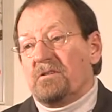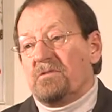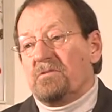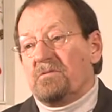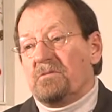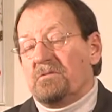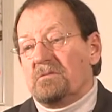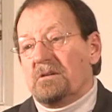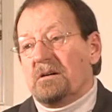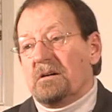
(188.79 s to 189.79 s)
who
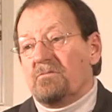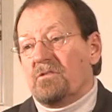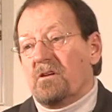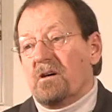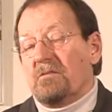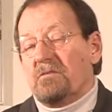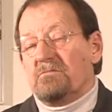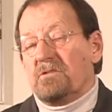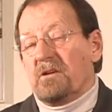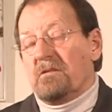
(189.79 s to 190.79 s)
uh, were our
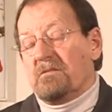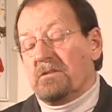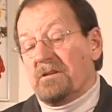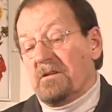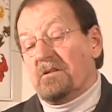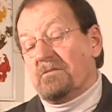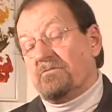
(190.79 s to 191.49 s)
were our they, uh,